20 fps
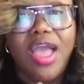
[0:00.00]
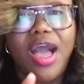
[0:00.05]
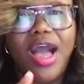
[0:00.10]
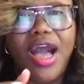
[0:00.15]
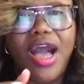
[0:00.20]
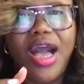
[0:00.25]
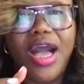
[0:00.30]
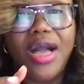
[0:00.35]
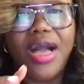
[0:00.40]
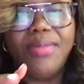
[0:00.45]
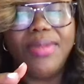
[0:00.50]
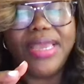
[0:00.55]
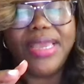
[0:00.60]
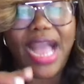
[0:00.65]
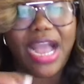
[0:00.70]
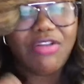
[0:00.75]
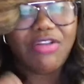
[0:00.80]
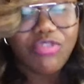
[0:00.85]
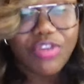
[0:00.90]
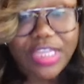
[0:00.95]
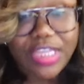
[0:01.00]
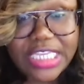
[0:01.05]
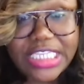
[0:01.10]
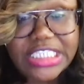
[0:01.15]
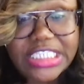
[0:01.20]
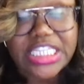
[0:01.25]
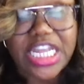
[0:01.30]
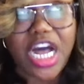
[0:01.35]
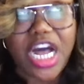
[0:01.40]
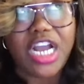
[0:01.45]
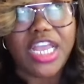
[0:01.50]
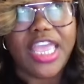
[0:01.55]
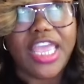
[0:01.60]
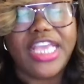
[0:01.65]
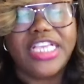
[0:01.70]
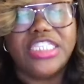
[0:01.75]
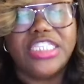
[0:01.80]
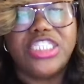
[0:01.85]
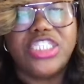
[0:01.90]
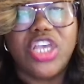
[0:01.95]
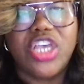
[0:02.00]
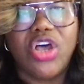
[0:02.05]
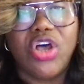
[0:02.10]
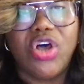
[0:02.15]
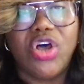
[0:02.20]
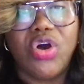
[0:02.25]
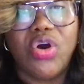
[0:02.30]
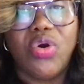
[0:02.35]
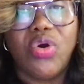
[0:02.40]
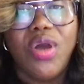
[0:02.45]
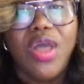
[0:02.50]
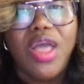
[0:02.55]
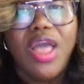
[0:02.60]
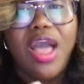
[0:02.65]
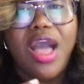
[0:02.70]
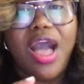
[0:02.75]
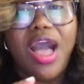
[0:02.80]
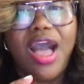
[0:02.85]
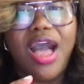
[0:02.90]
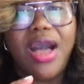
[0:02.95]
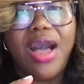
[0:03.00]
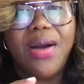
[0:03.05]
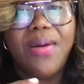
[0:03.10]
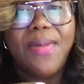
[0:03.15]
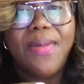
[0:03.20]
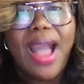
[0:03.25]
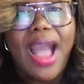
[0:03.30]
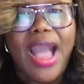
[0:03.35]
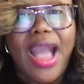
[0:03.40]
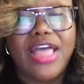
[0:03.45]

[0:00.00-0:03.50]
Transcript: Um, it got really stuck. And so um,